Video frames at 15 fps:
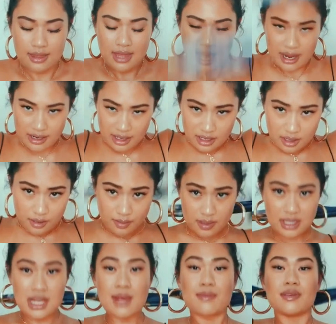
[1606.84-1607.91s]
then they don't
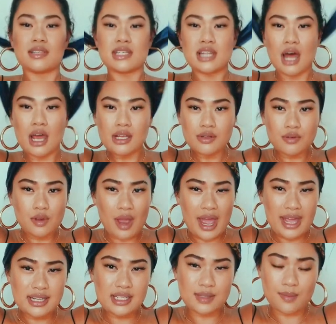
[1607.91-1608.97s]
slip and slide on your
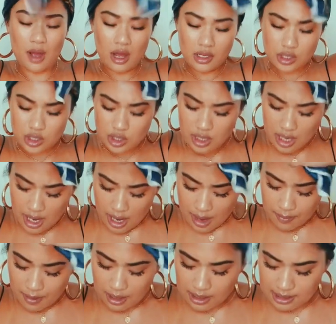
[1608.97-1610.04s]
head as much
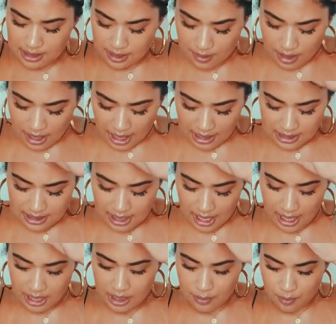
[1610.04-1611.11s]
because the
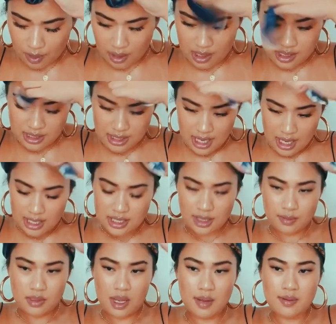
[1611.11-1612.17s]
elasticated ones,
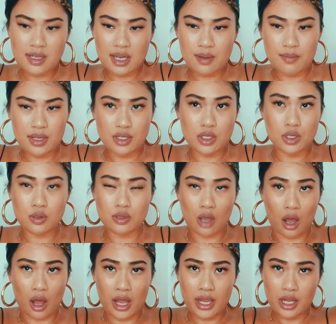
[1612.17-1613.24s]
sometimes they can be too
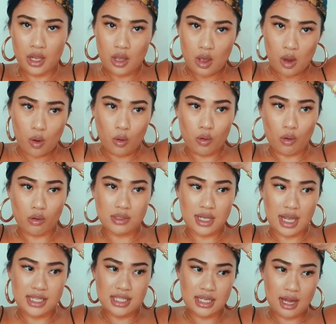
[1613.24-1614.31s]
tight or not
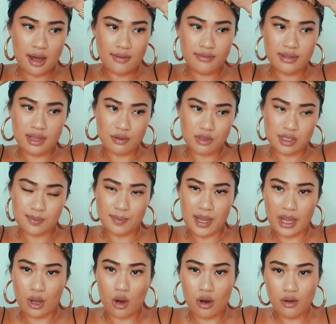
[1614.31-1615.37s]
tight enough and they'll just
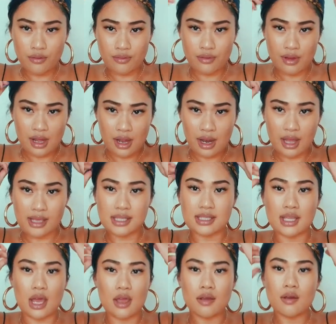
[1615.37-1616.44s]
ping off like
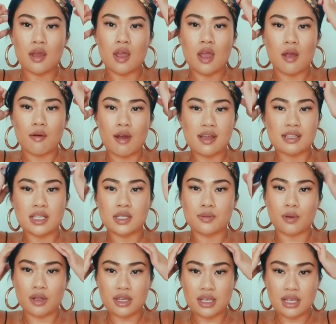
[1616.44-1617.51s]
so. Whereas this
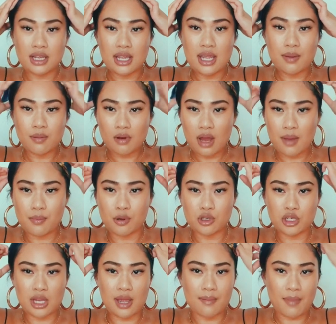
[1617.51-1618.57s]
one, you can keep on like
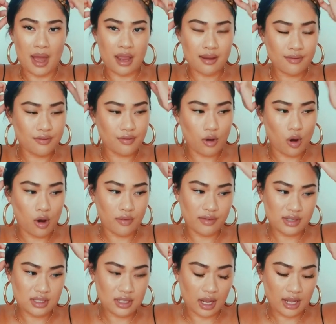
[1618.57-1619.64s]
pushing it back and forth
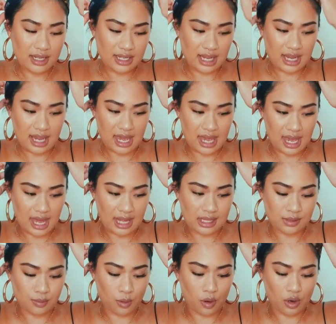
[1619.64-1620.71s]
and tightening it
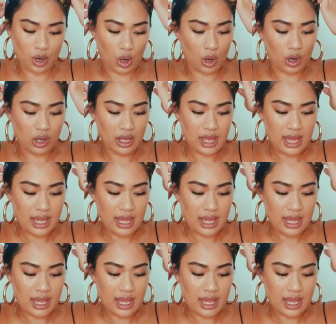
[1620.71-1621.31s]
and whatnot